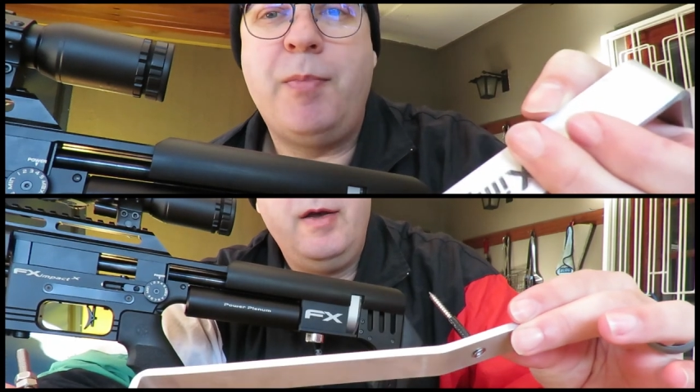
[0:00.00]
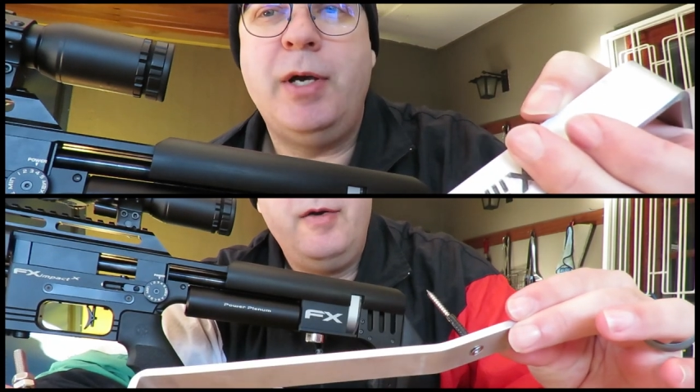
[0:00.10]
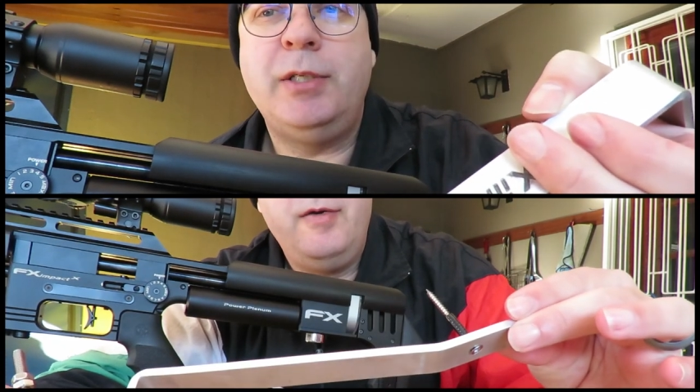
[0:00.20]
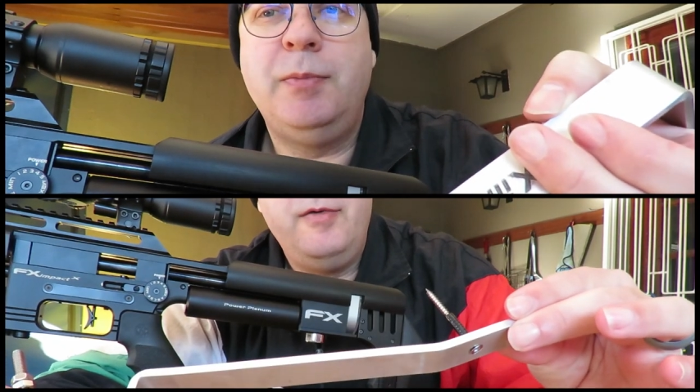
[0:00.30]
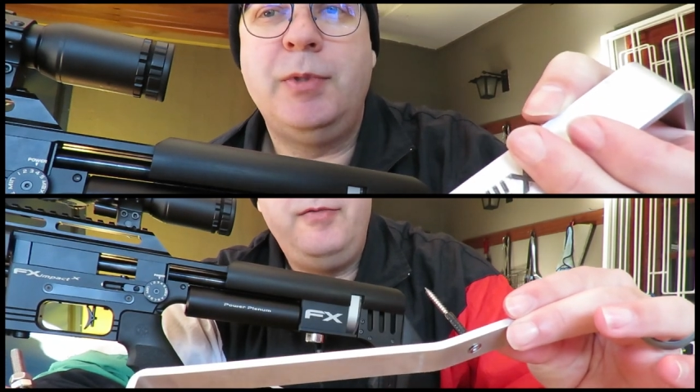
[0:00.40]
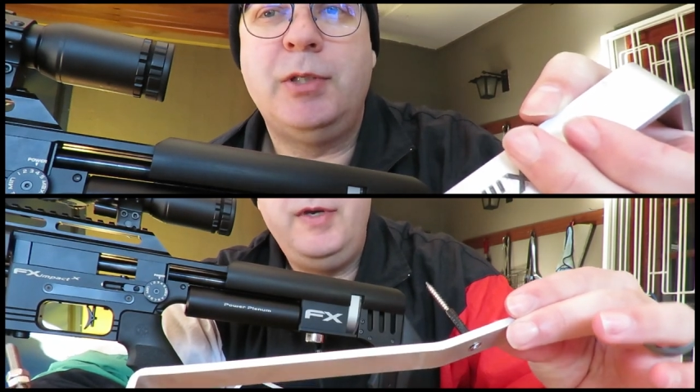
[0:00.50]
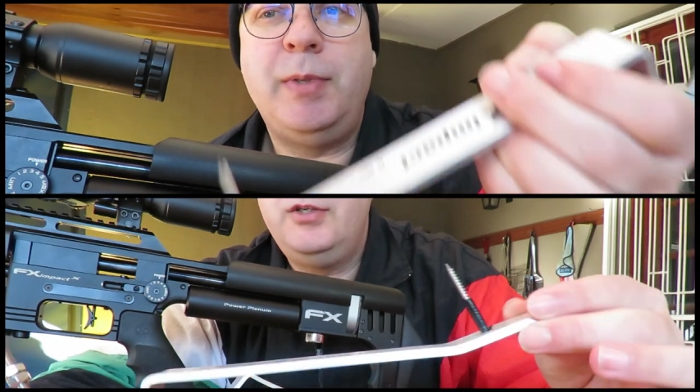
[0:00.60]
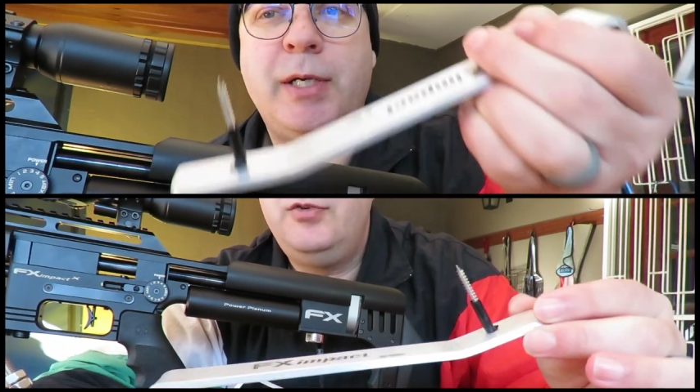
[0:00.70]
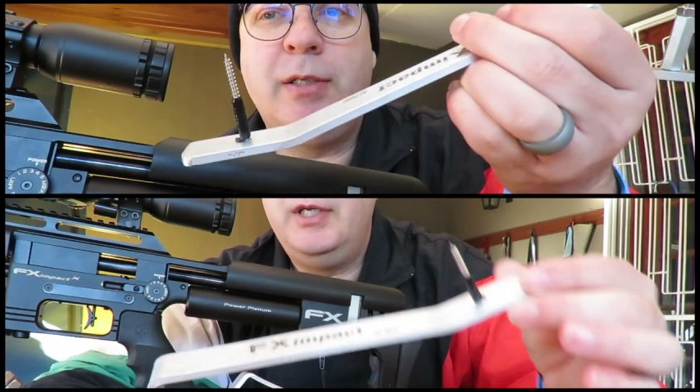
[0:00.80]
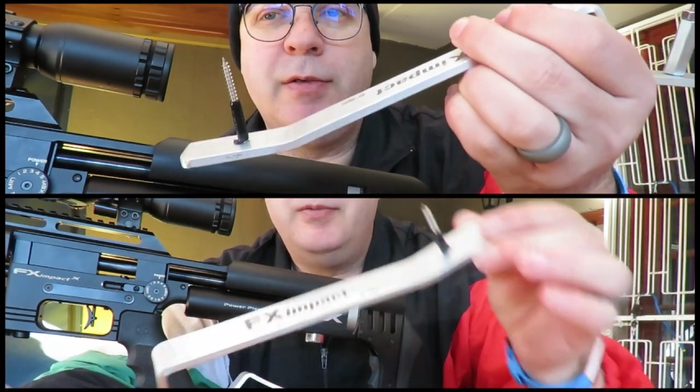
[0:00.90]
pricing
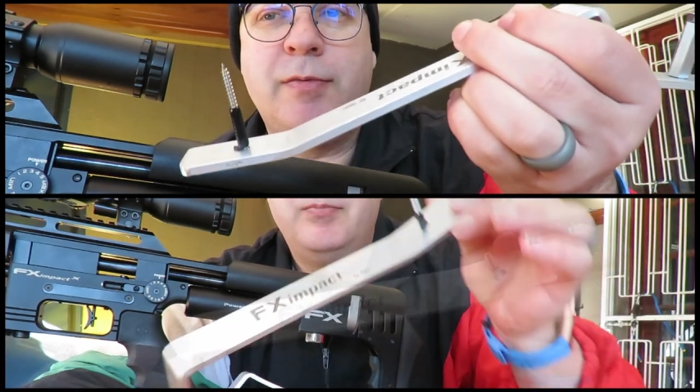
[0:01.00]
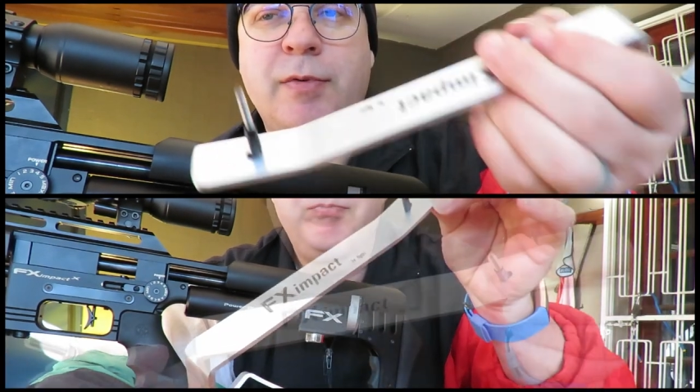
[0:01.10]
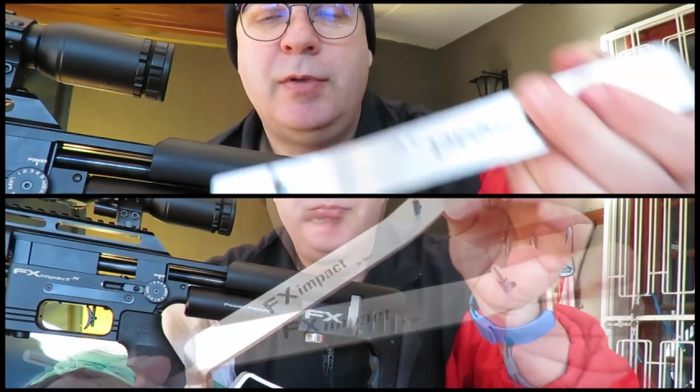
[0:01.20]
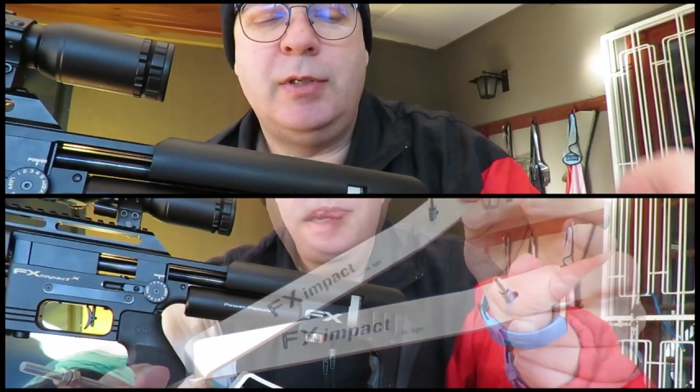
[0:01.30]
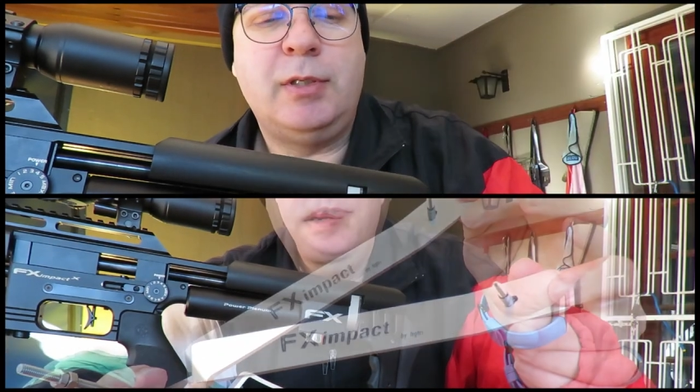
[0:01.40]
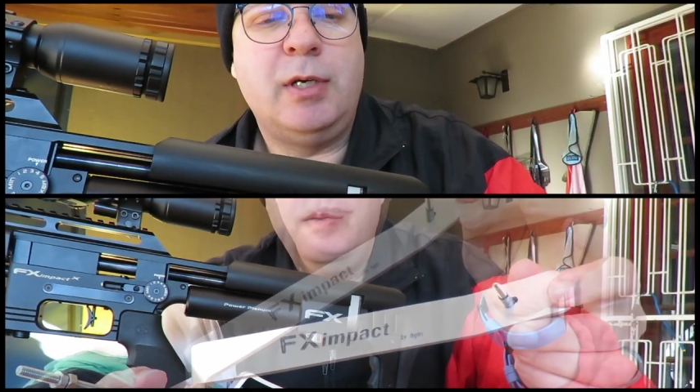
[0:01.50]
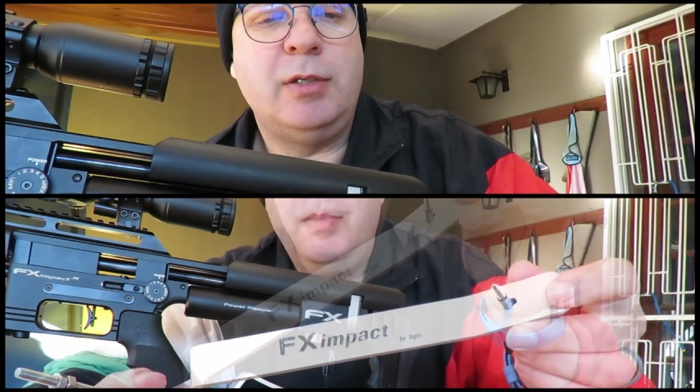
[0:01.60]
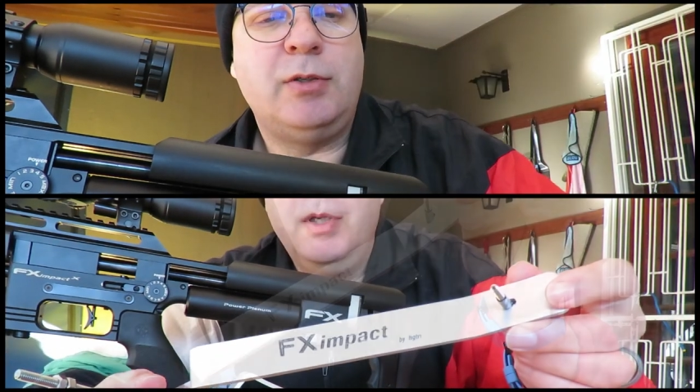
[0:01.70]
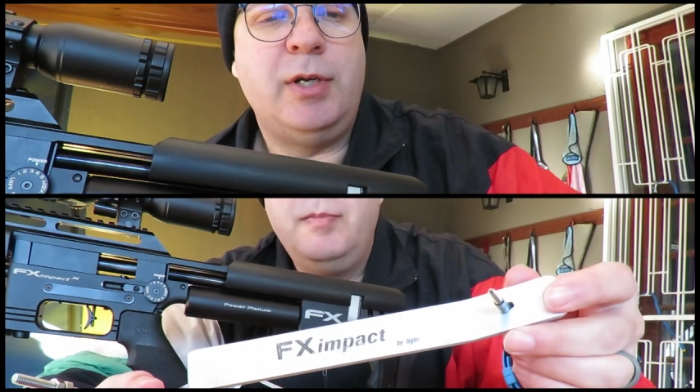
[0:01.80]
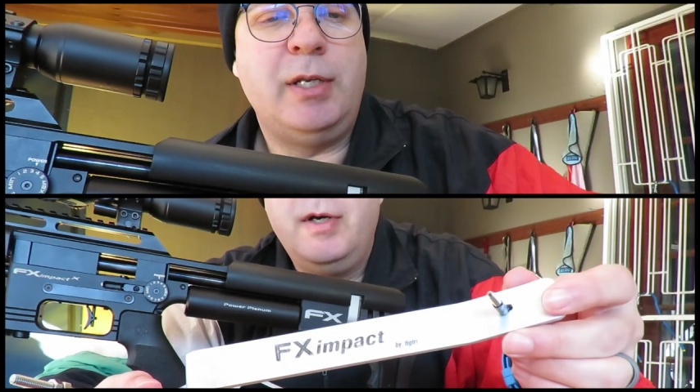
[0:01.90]
perspective, this
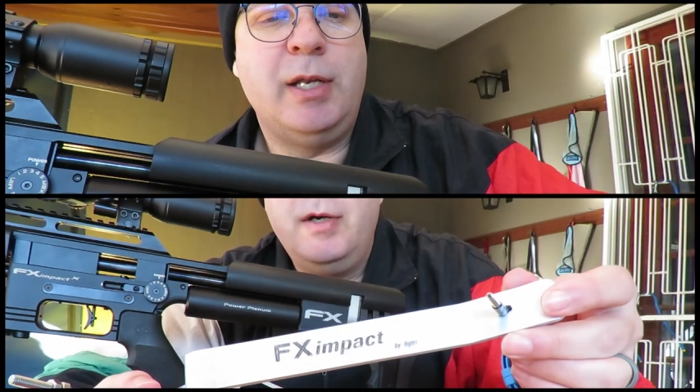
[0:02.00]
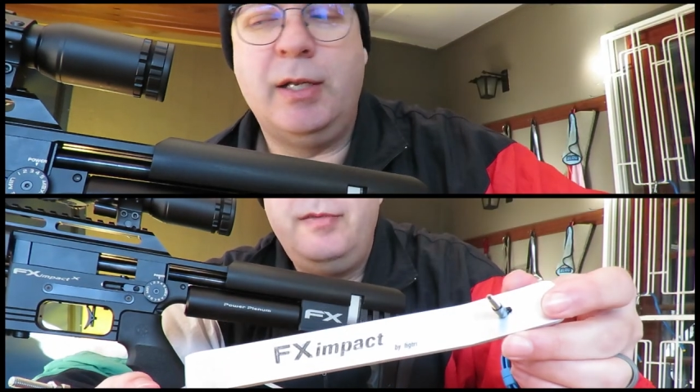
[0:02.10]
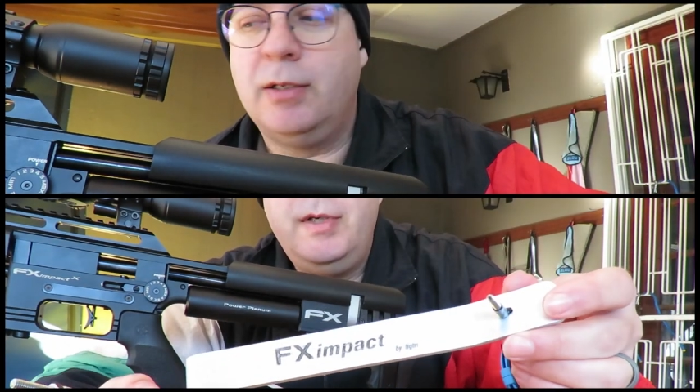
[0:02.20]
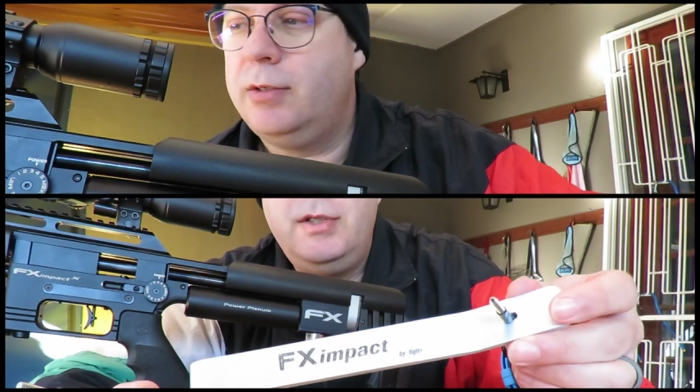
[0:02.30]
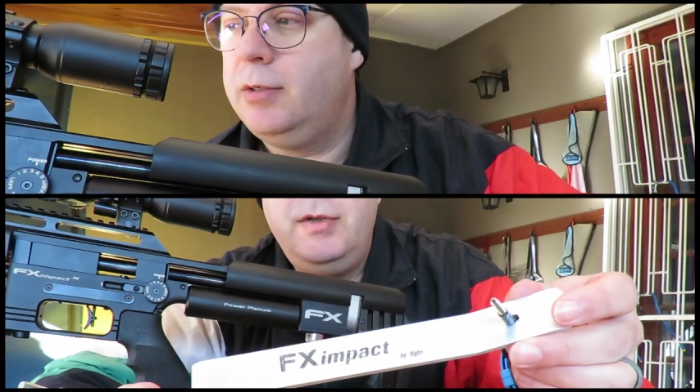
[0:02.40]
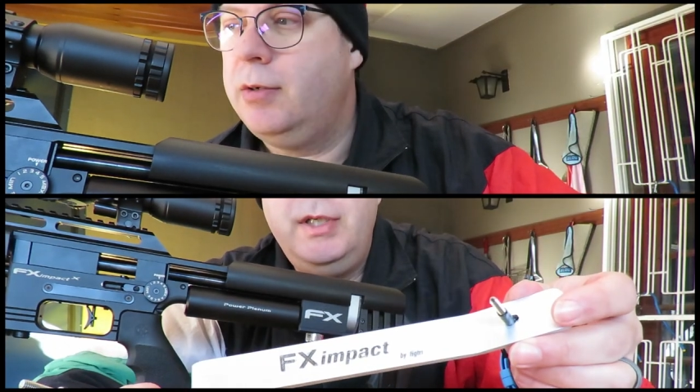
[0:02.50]
guy's got it nailed.